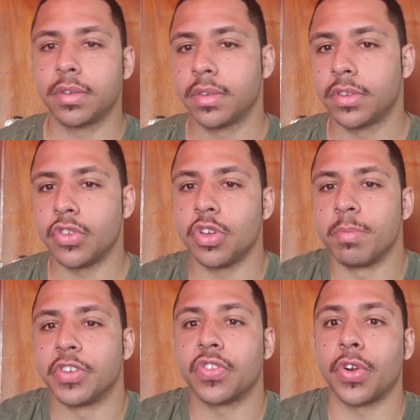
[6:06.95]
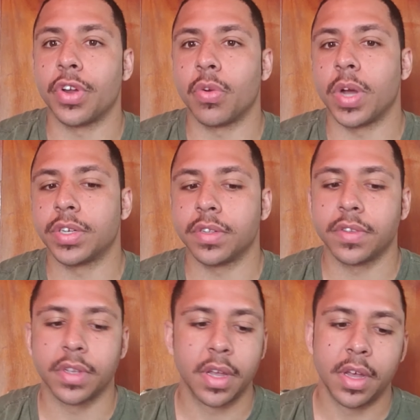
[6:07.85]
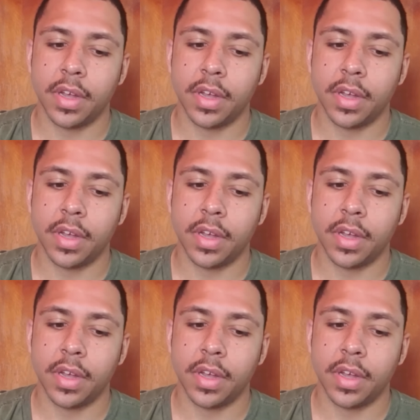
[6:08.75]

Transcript: so you can miss 30 questions.